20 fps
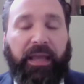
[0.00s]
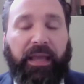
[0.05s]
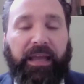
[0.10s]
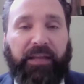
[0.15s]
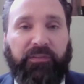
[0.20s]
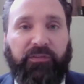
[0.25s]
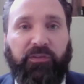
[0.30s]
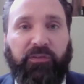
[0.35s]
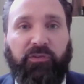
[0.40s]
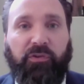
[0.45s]

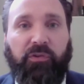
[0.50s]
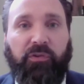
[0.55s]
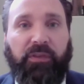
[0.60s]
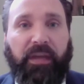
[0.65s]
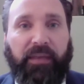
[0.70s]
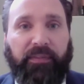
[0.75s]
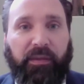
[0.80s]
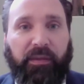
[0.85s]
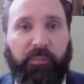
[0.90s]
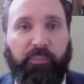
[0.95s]
And to do
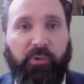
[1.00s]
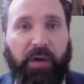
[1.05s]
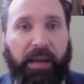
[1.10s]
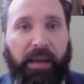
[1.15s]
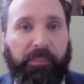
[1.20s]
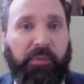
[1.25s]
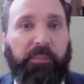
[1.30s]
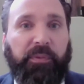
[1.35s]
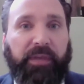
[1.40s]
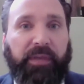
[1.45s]
that, they
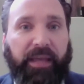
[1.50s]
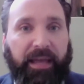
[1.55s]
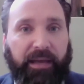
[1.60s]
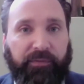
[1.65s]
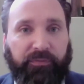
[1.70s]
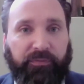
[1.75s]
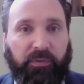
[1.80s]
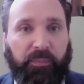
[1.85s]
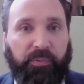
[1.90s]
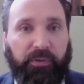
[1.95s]
probably
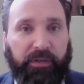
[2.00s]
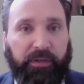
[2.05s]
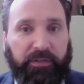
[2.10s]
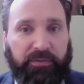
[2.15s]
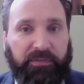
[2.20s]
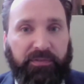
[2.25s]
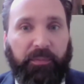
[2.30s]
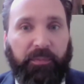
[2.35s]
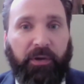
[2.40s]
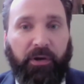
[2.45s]
have to play
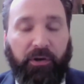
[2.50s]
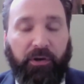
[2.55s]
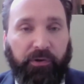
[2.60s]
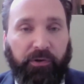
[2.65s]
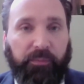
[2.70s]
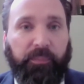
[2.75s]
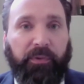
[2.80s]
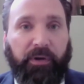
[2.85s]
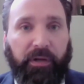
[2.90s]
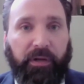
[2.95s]
some
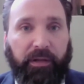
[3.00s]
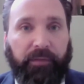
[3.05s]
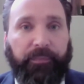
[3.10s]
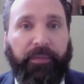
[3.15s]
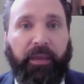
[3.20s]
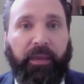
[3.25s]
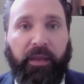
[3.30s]
hardball.